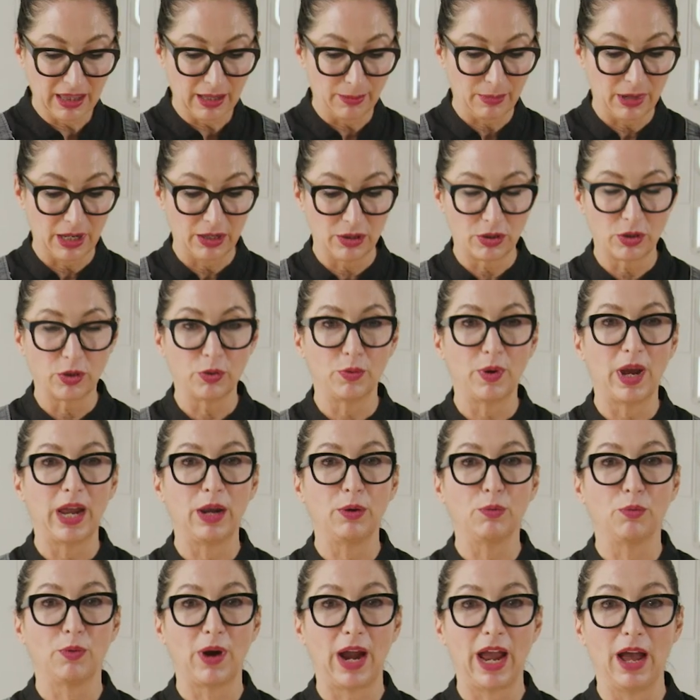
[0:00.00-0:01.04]
them into a
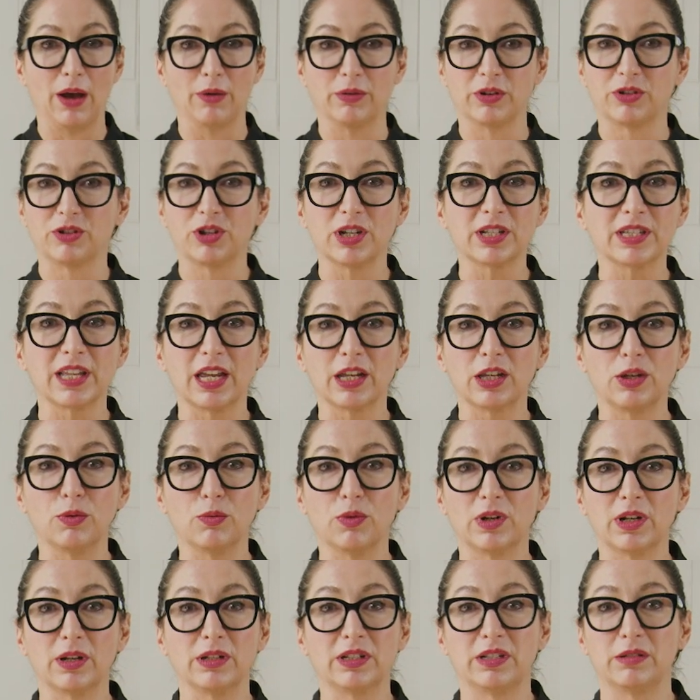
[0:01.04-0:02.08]
round, just like you
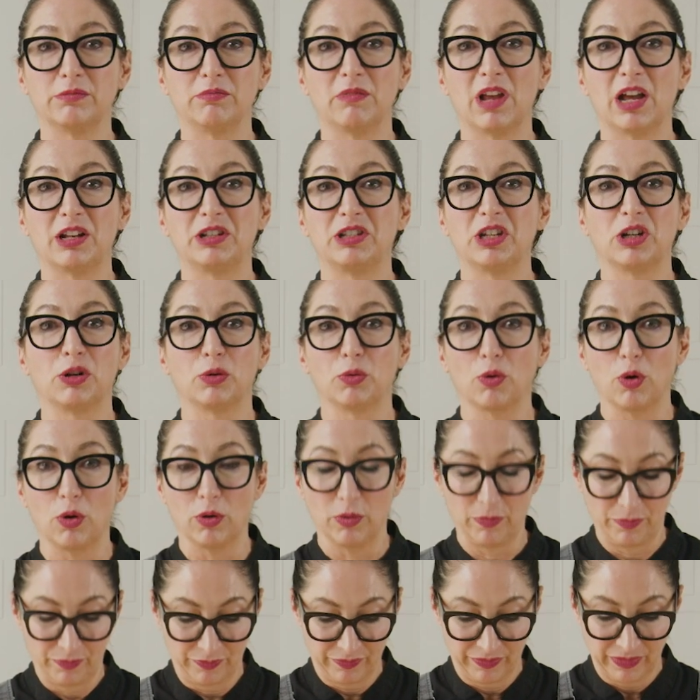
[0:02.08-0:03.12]
would a dinner
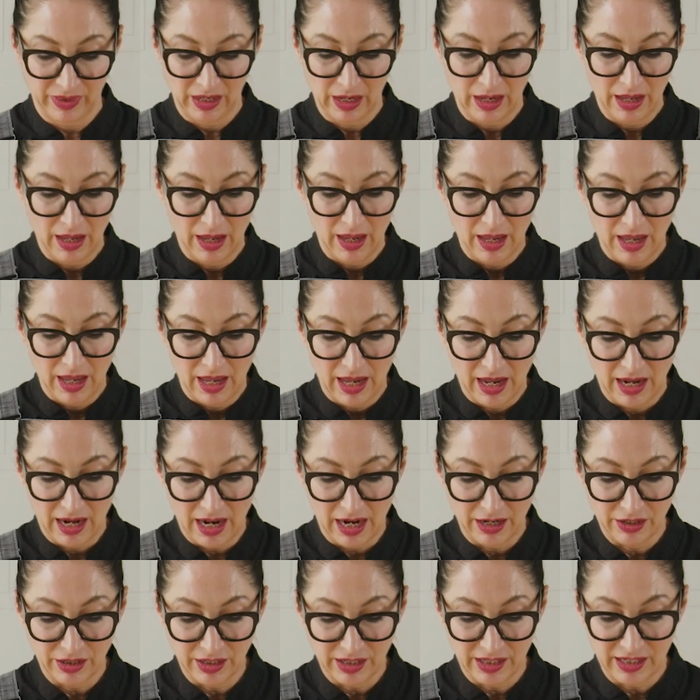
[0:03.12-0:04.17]
roll. And
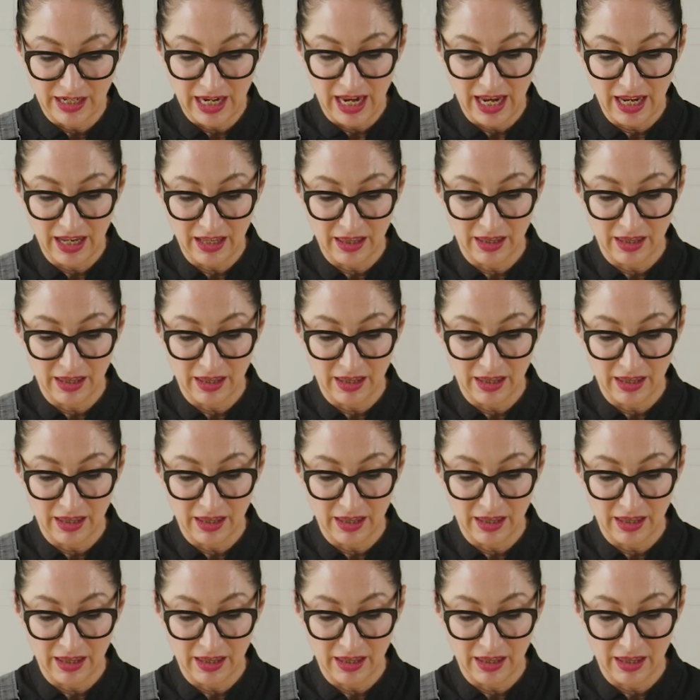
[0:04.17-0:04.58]
I just take